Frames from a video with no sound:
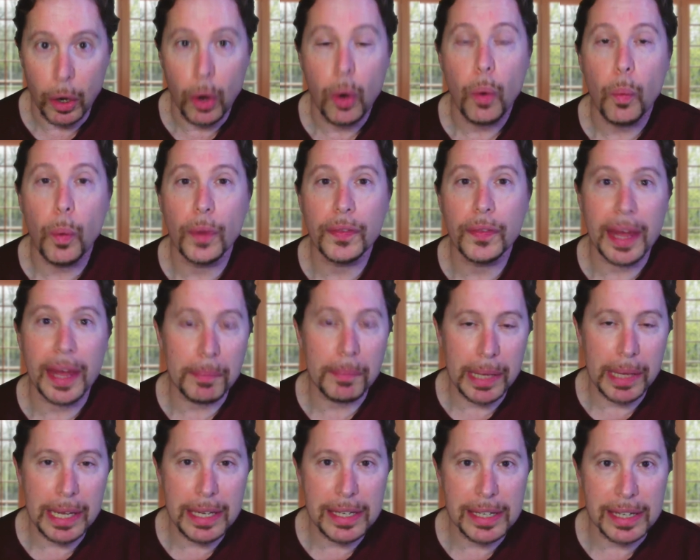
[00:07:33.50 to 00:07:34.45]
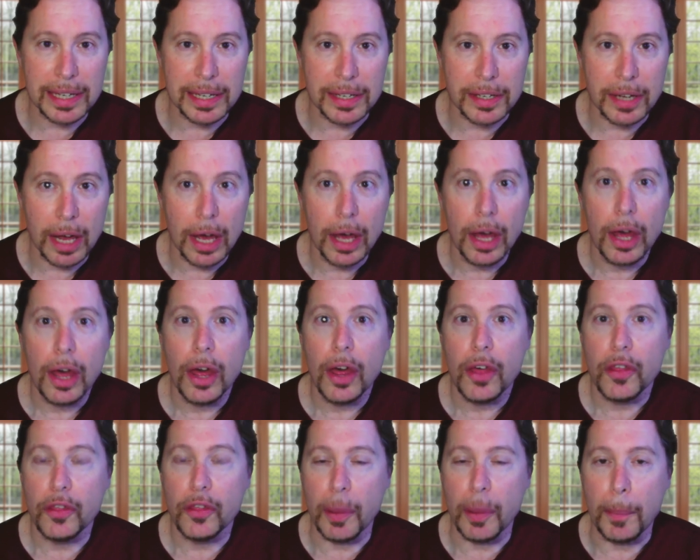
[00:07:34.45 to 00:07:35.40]
What that means is
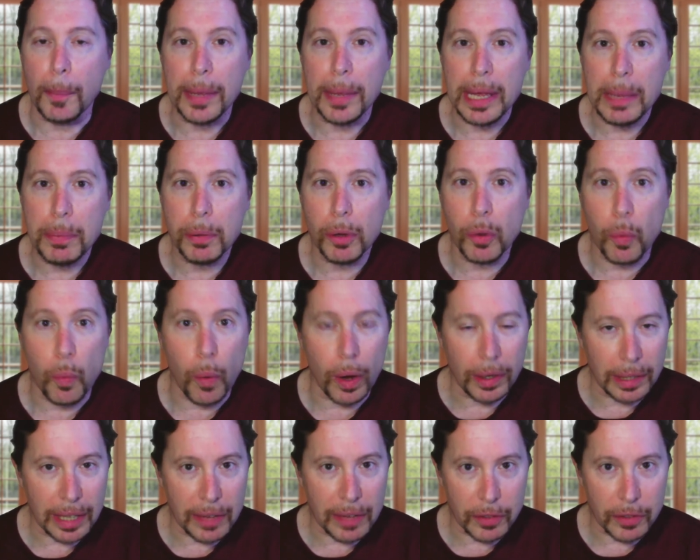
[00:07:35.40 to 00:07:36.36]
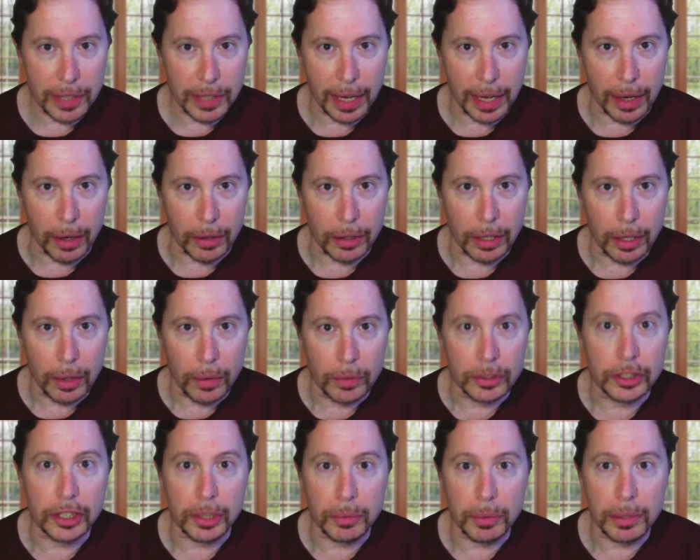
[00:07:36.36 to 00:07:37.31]
the people one level down,
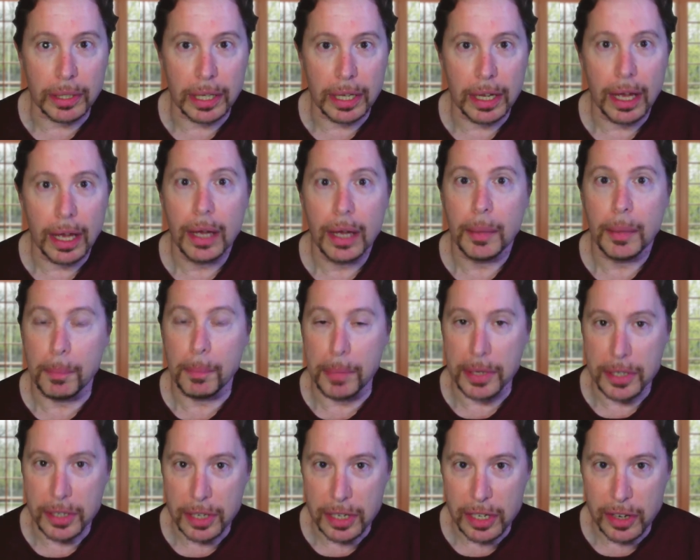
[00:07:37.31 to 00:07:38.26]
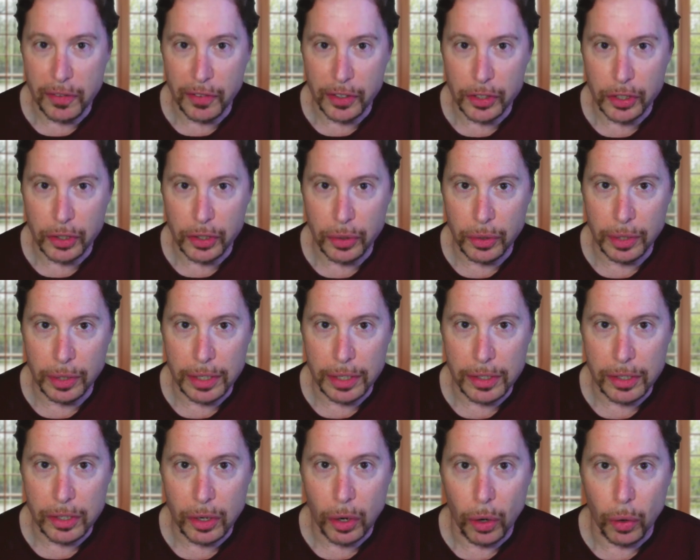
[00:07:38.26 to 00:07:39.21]
generally business division
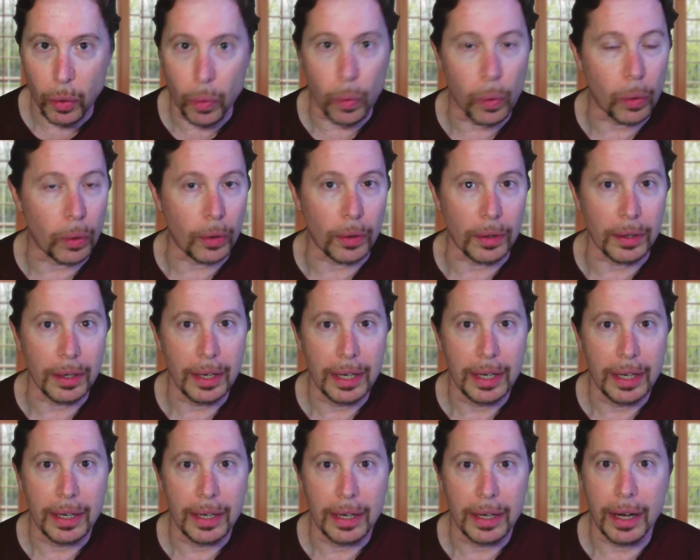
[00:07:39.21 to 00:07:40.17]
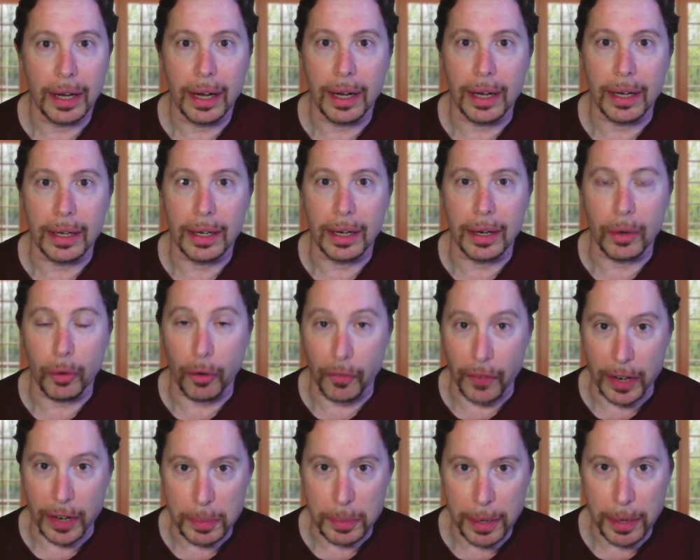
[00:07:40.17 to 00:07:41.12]
units or uh, uh, or
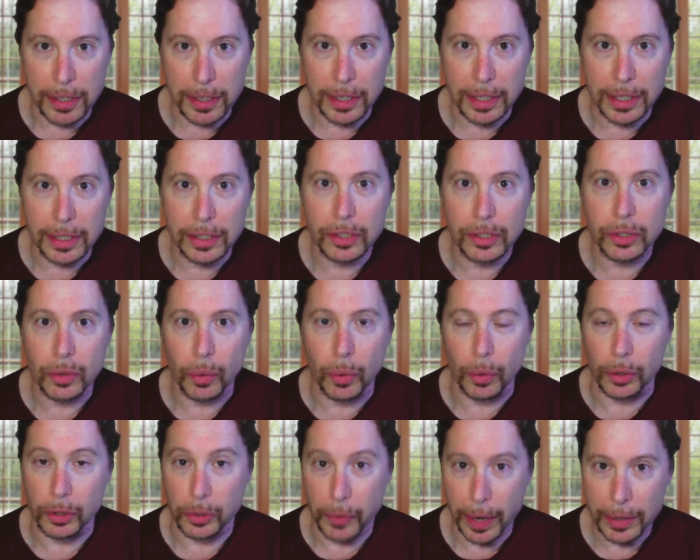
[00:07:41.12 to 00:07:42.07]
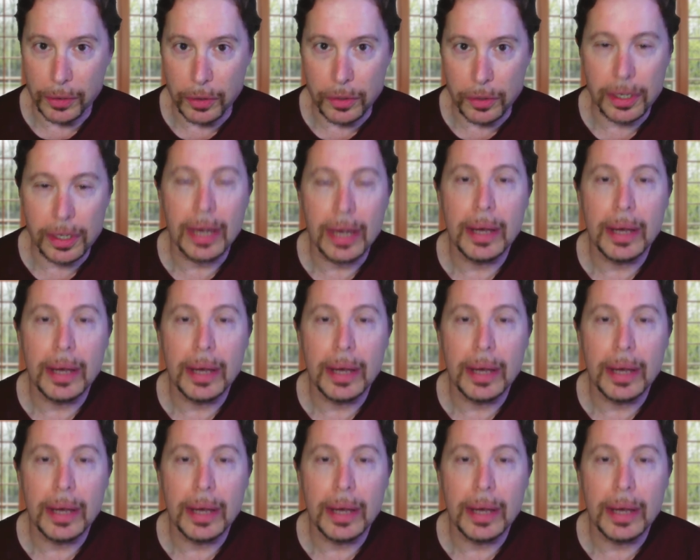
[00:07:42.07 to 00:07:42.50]
vice presidents or directors,